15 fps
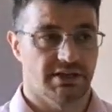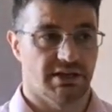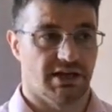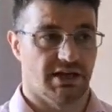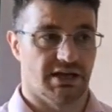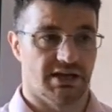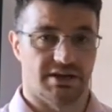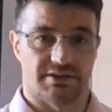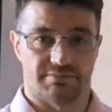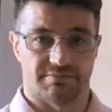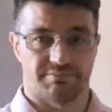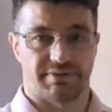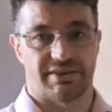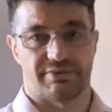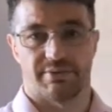
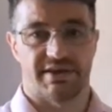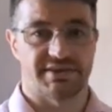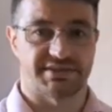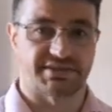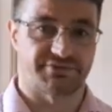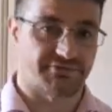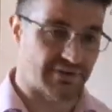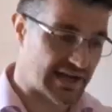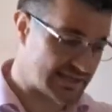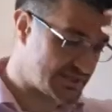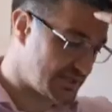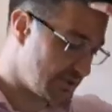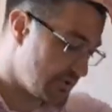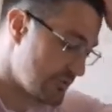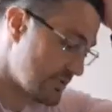By the way, this is far
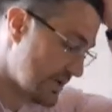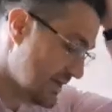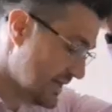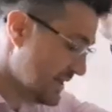too